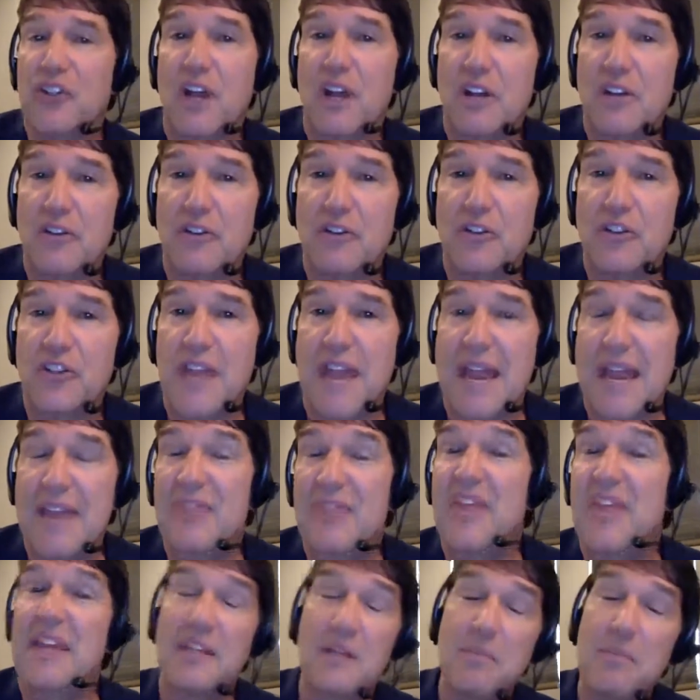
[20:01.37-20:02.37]
seek first to
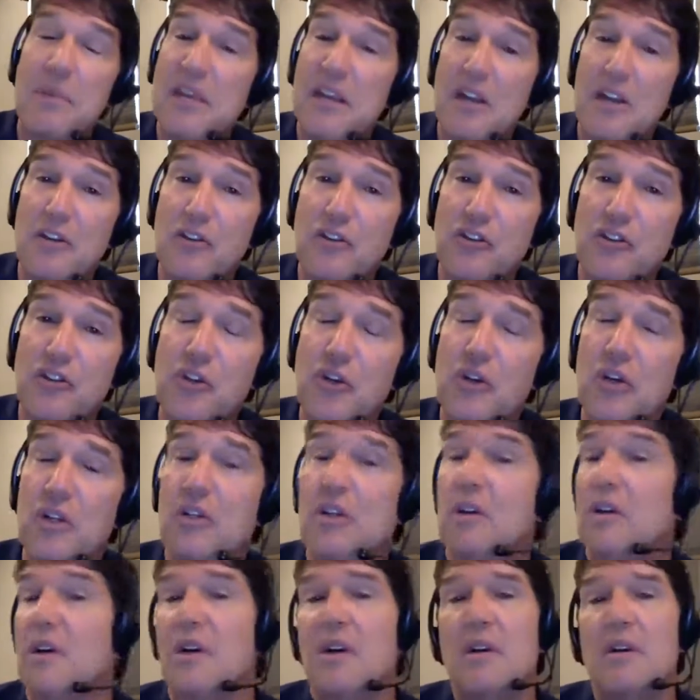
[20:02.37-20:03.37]
understand, then to be
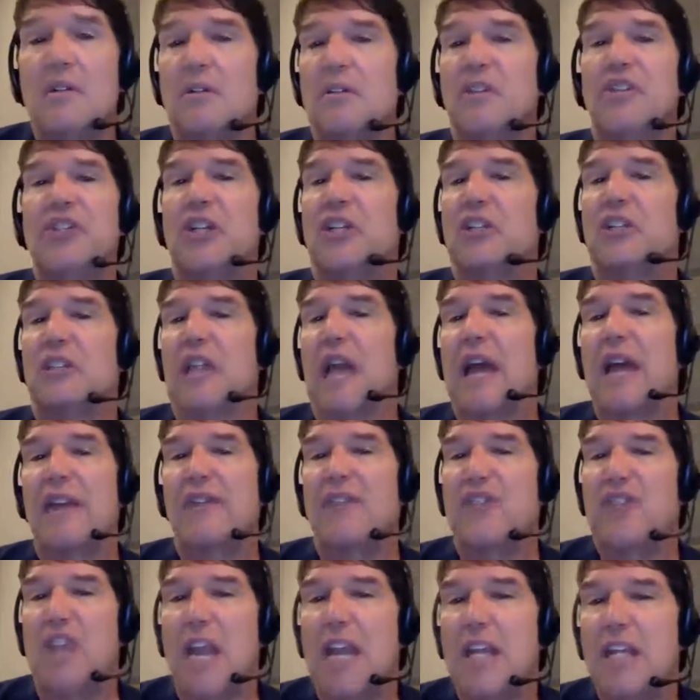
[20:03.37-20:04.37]
understood
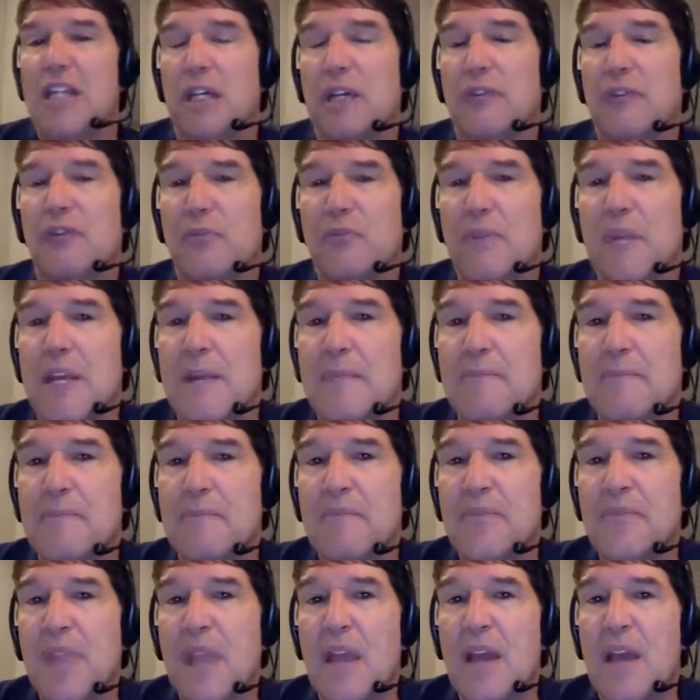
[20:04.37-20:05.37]
just life changing for
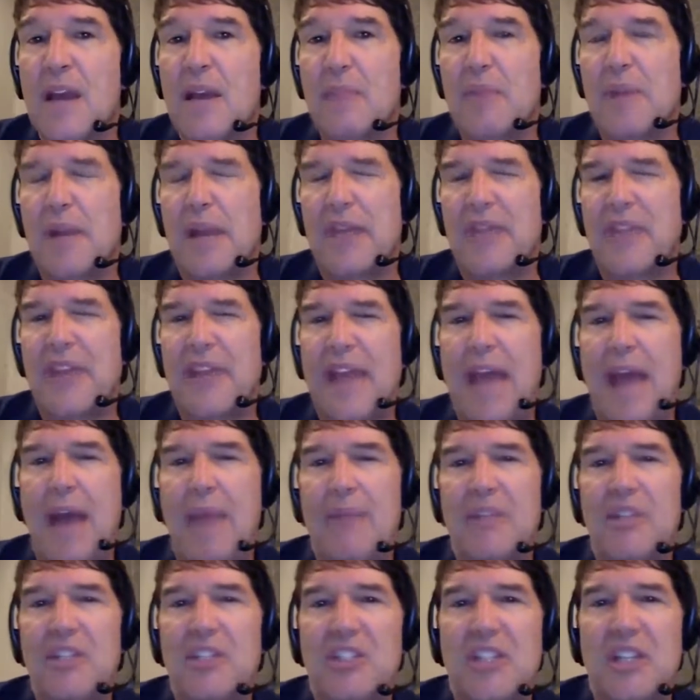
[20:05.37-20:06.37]
me. But
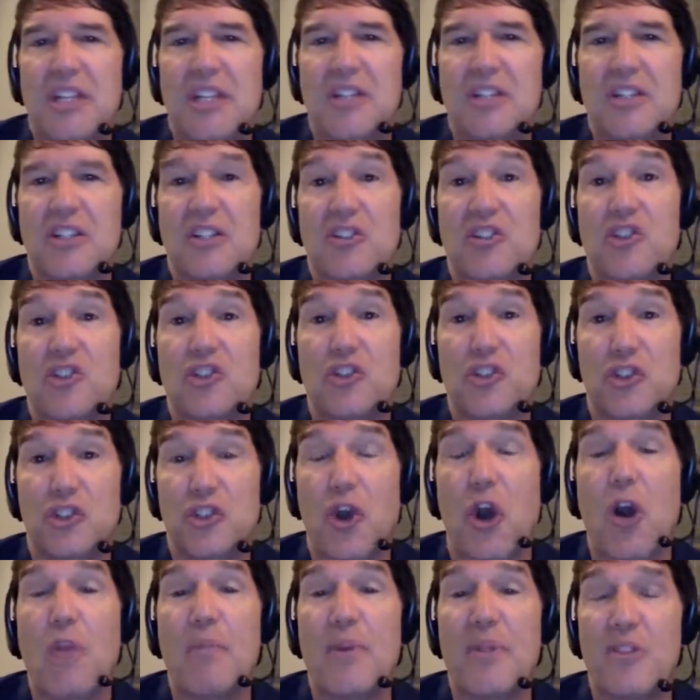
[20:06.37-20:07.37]
I think habit six
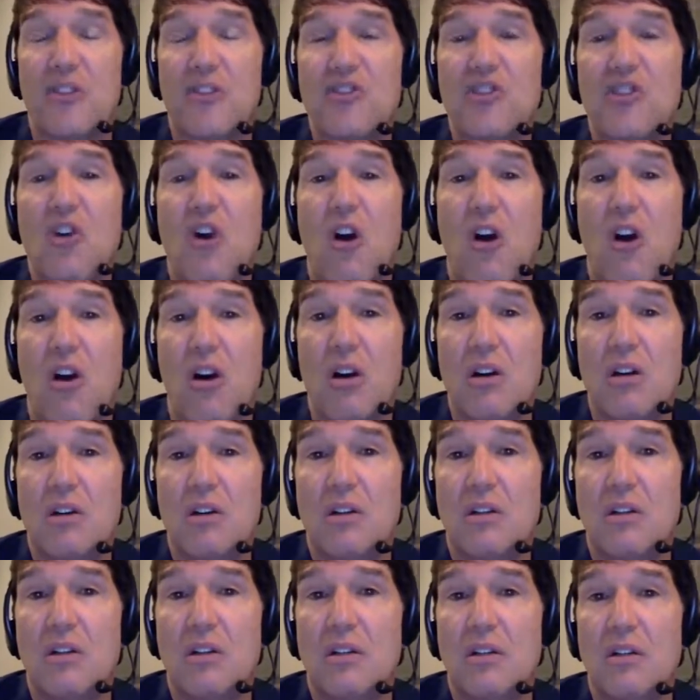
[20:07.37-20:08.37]
is sharpen the
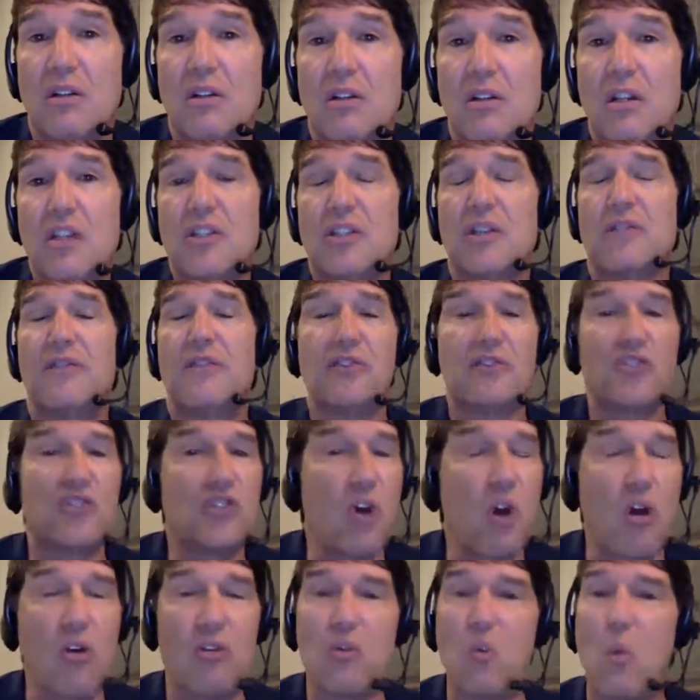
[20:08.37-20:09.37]
saw. Right. Because
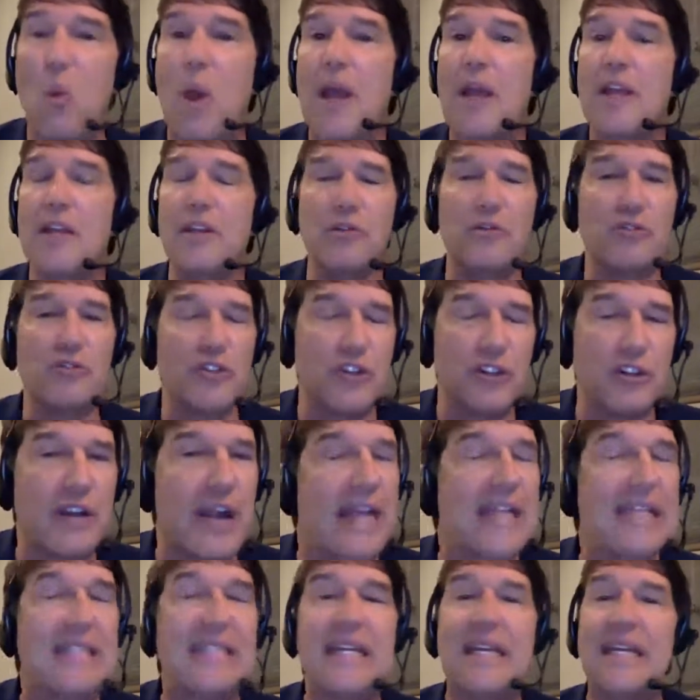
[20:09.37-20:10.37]
if you're sawing away
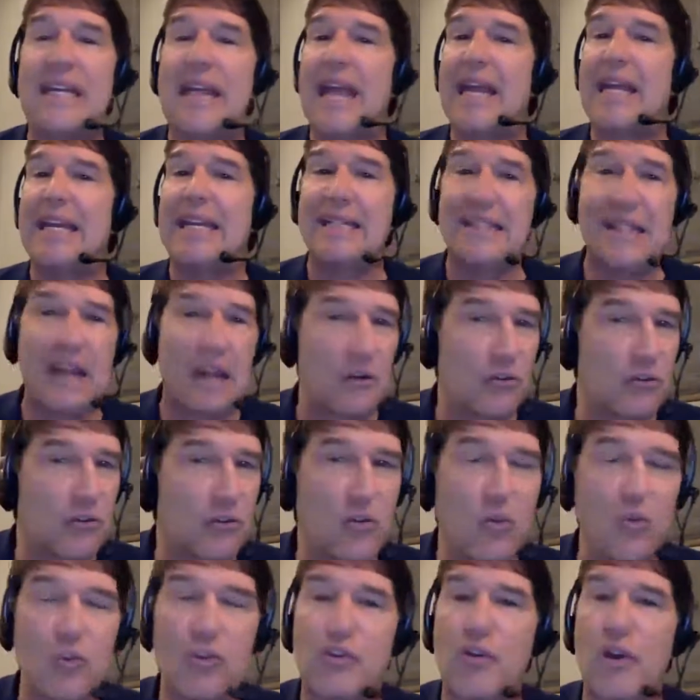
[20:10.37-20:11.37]
using your
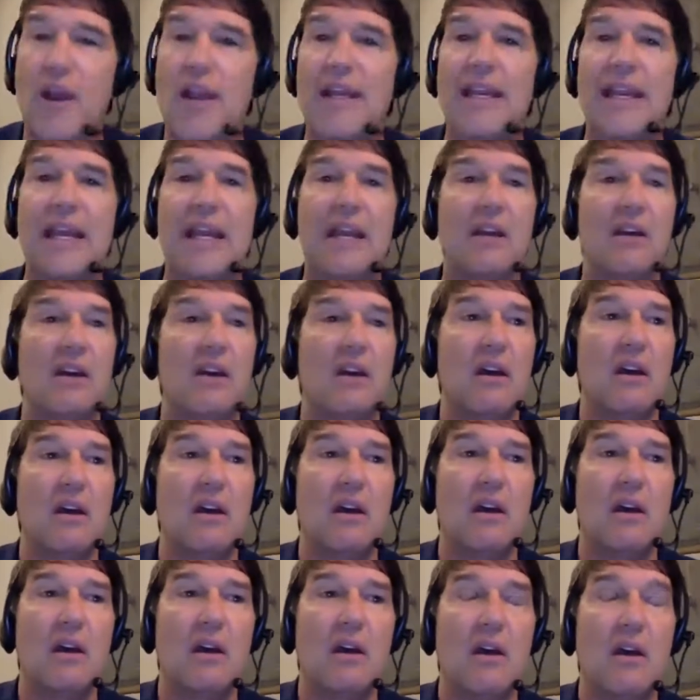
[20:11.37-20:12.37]
1980 dental school
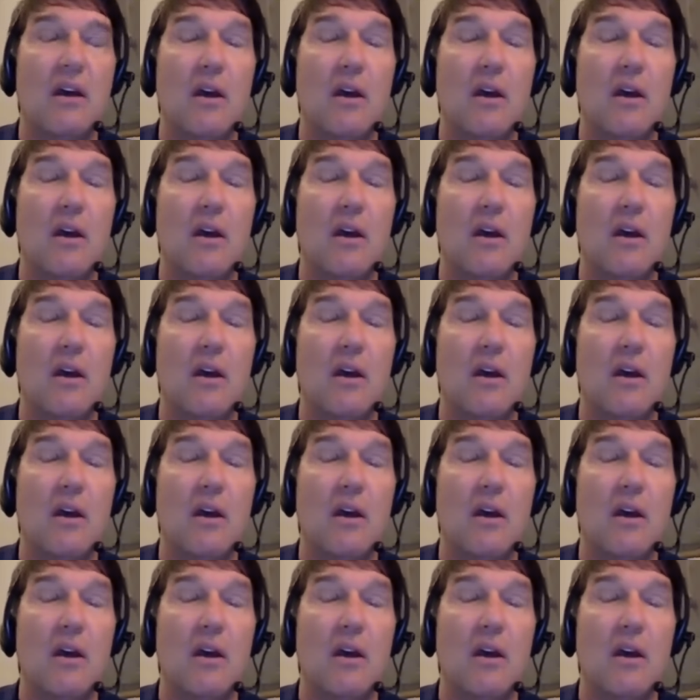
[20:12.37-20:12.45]
training,